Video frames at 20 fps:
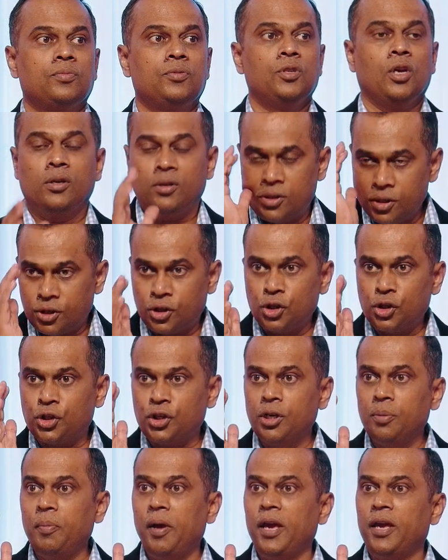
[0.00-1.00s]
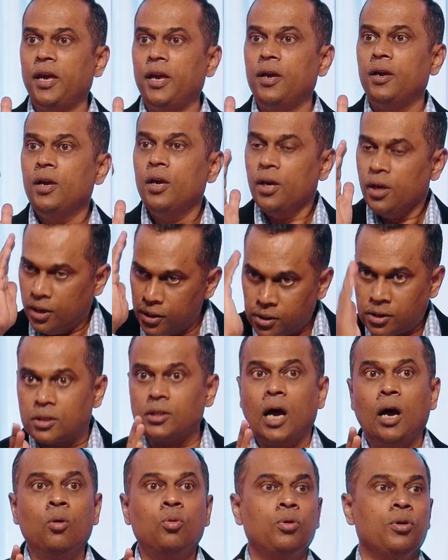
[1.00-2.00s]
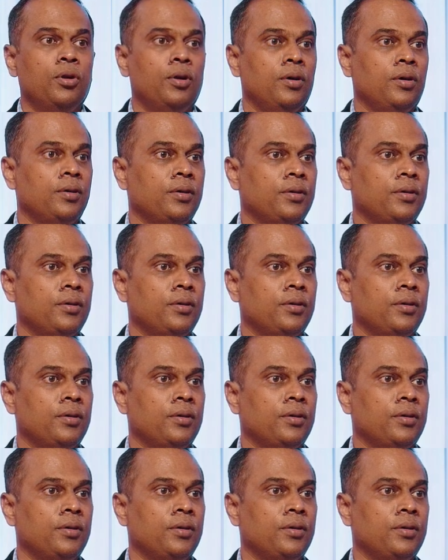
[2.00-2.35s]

Your decision making is sound.